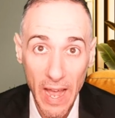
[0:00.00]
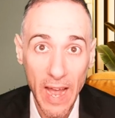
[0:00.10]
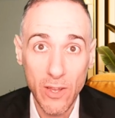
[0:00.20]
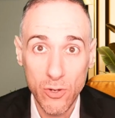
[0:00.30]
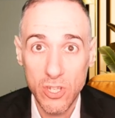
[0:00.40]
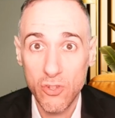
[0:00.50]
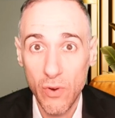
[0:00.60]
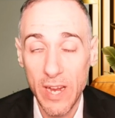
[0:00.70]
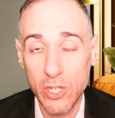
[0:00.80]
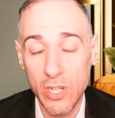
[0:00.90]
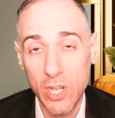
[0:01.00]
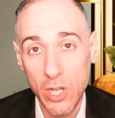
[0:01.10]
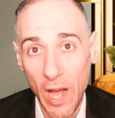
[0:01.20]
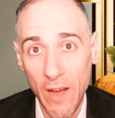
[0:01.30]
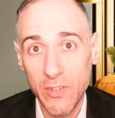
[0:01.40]
at your discretion,
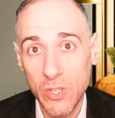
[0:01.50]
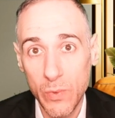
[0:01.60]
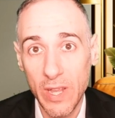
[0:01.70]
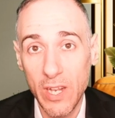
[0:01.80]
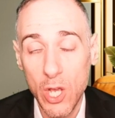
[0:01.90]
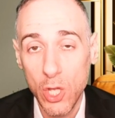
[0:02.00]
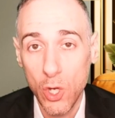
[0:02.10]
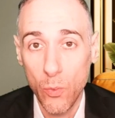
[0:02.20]
obviously within your